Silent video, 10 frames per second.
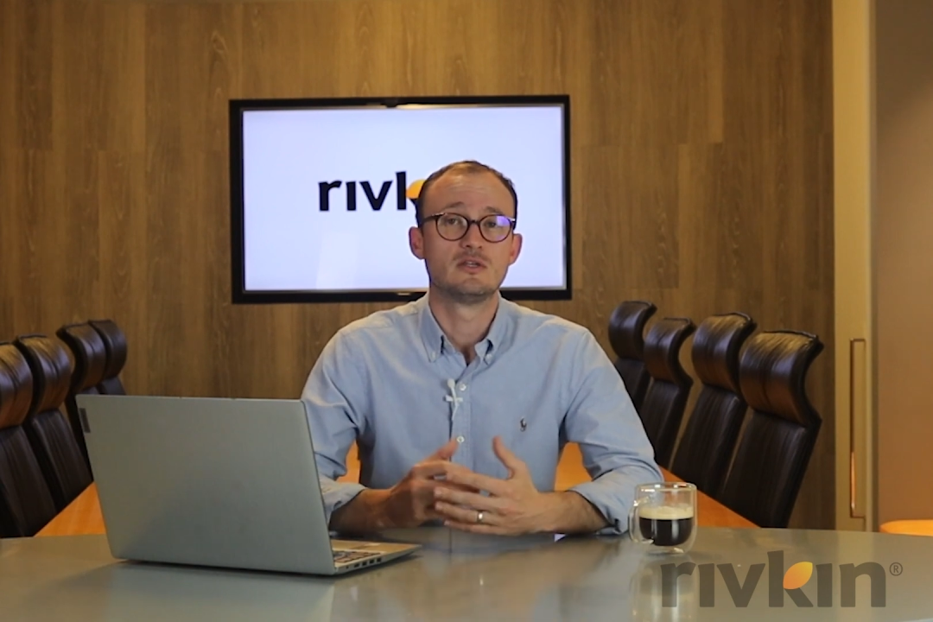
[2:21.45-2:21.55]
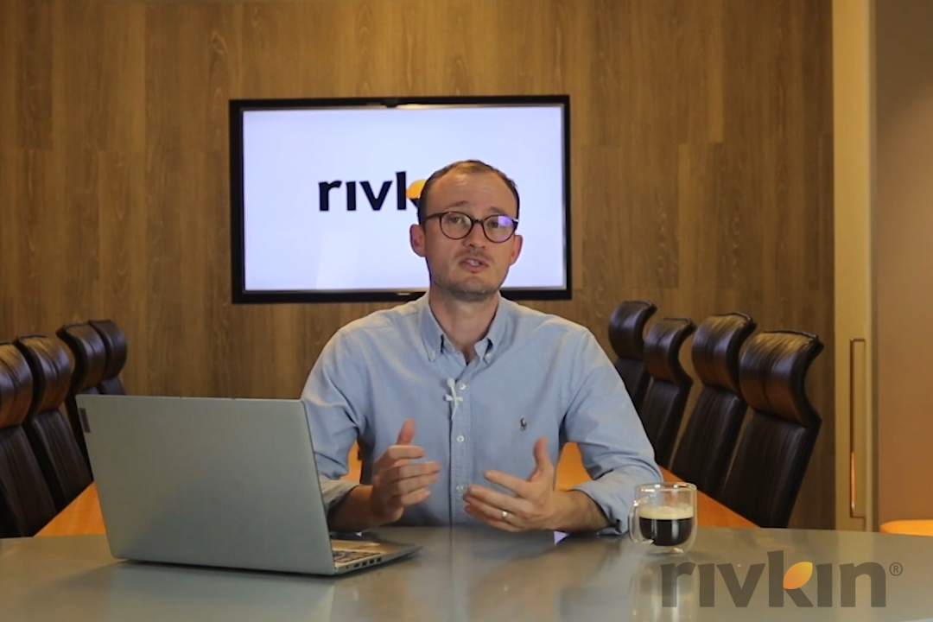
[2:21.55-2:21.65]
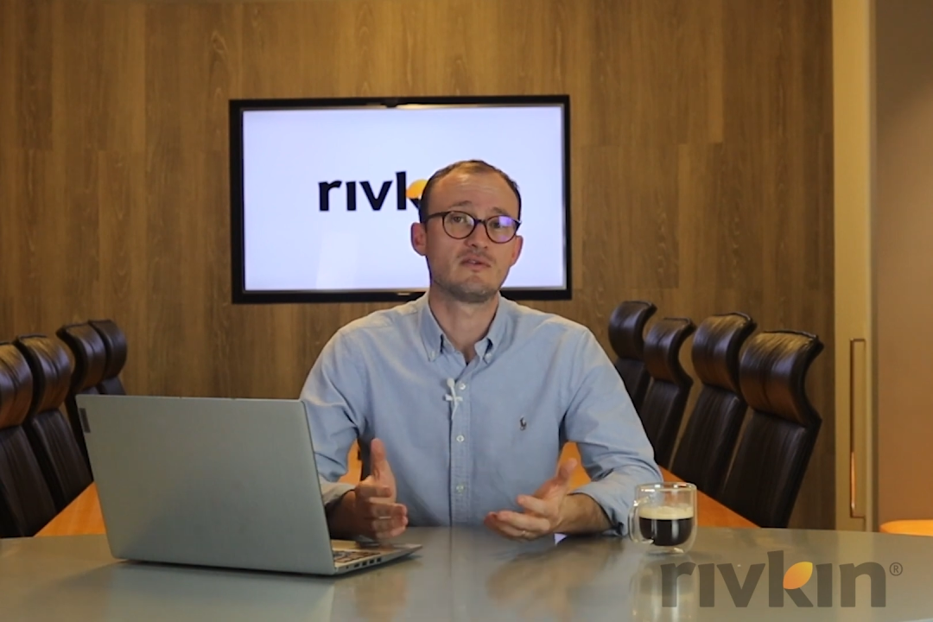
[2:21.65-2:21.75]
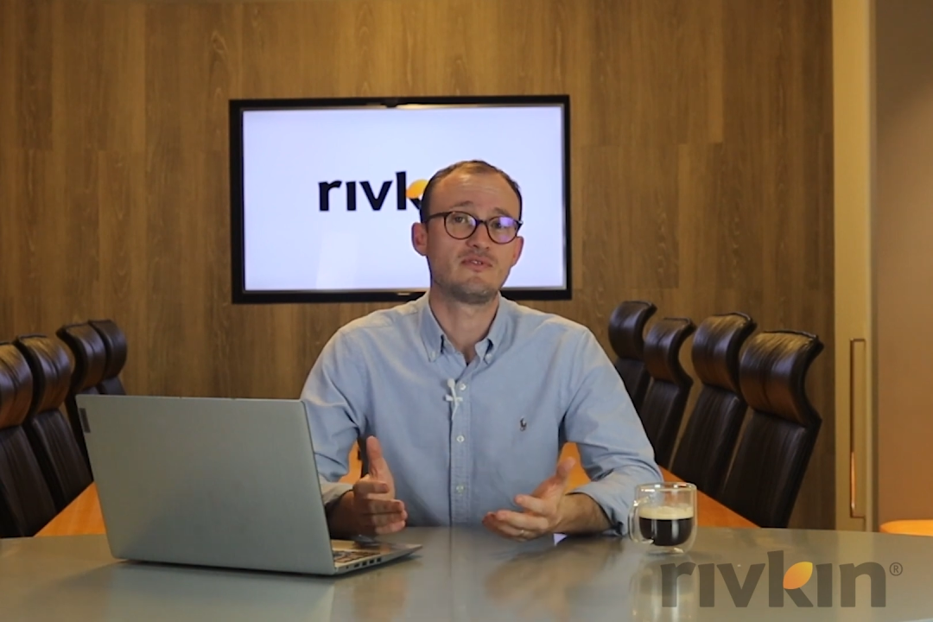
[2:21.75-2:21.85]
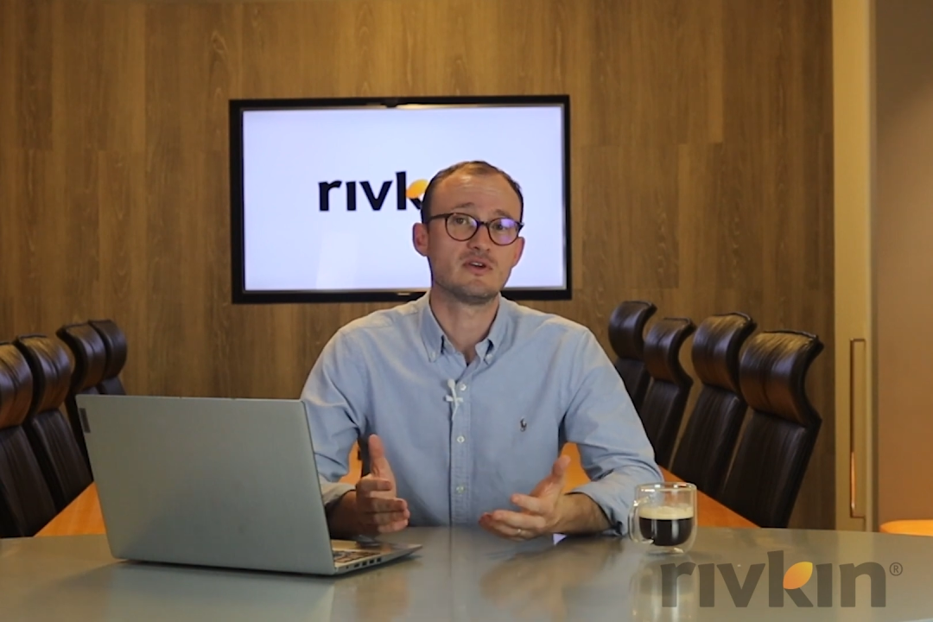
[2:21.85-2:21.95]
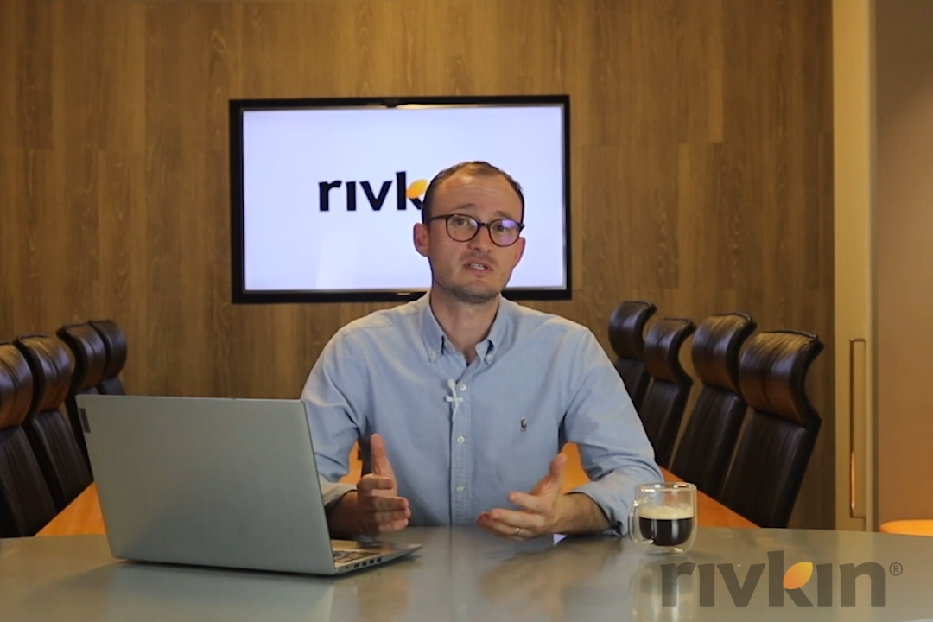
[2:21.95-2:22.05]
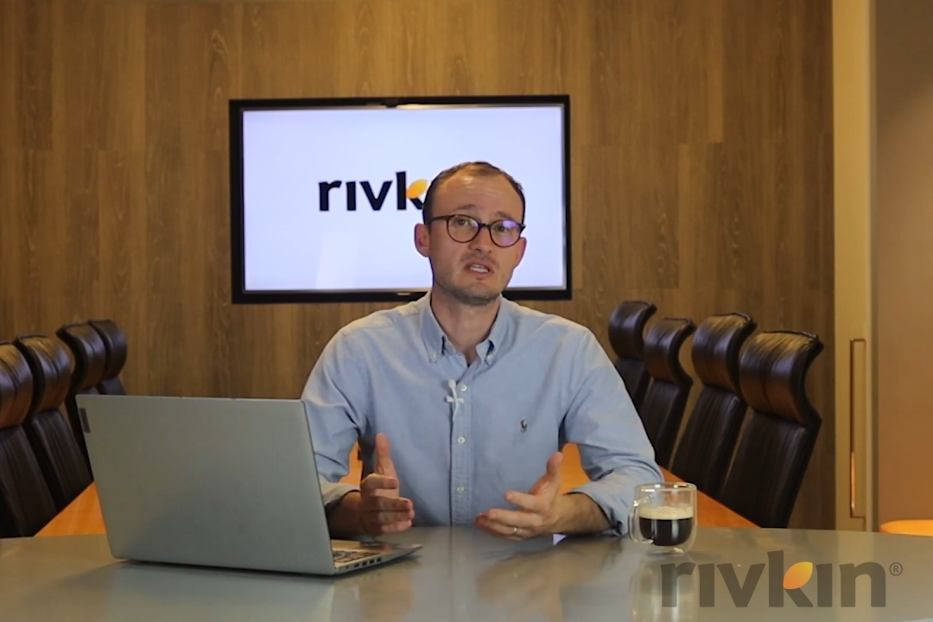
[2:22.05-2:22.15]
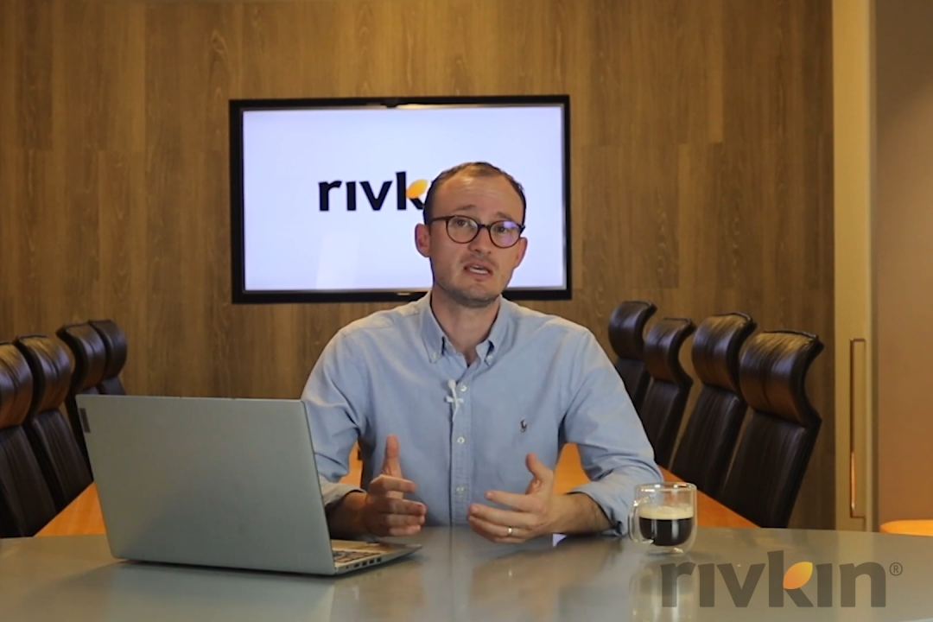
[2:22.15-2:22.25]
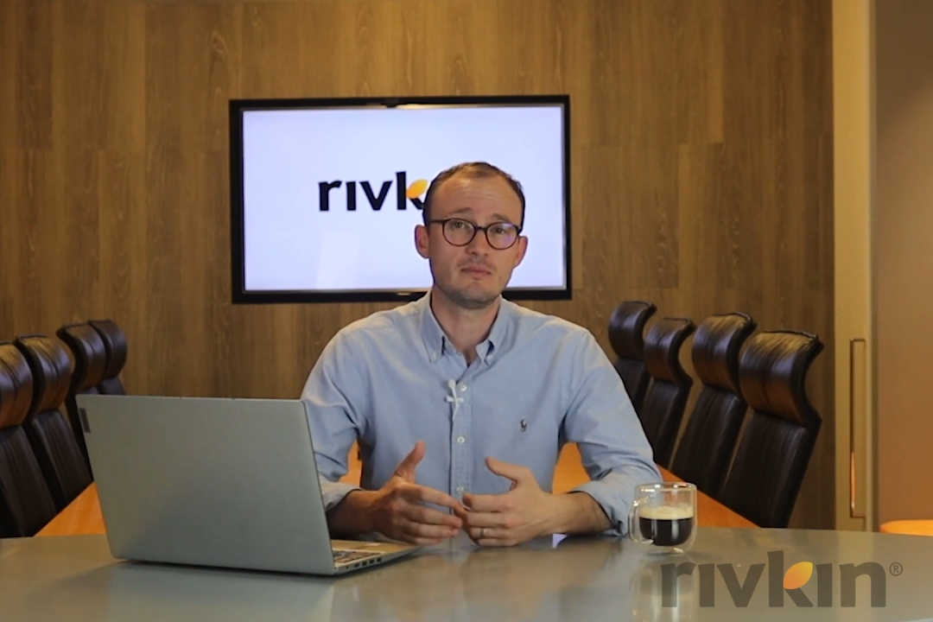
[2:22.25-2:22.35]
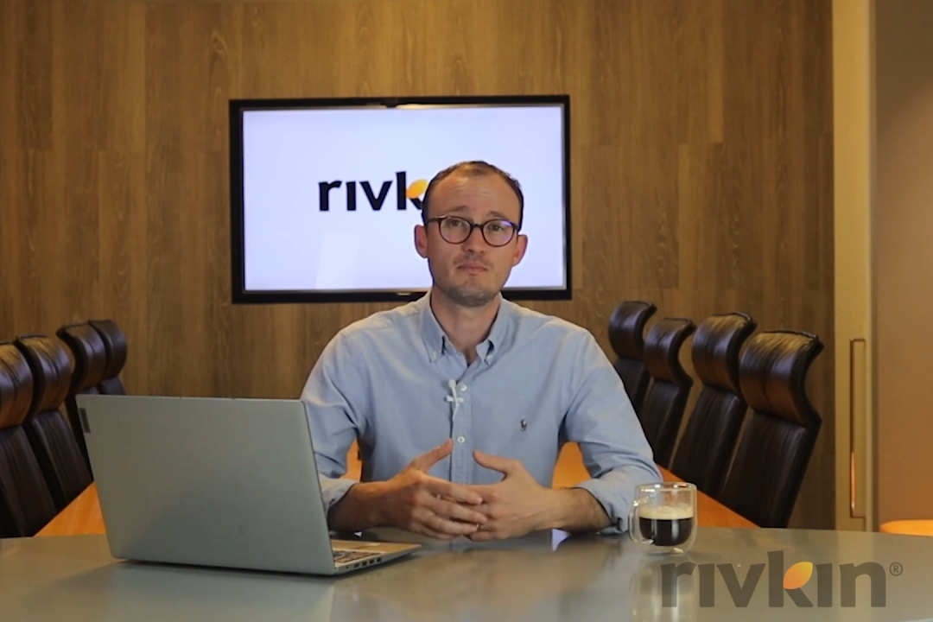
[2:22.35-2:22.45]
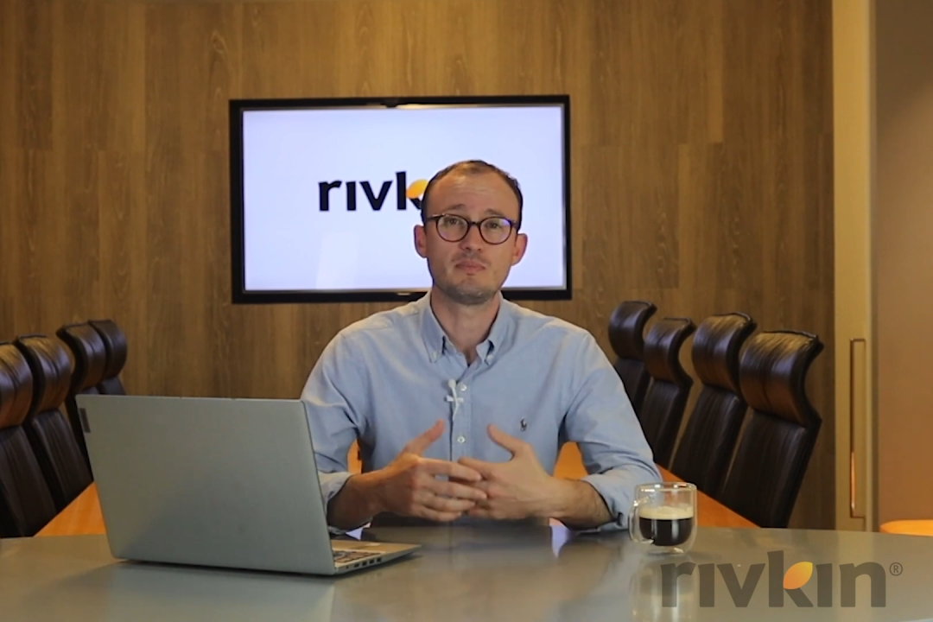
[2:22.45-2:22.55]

So firstly,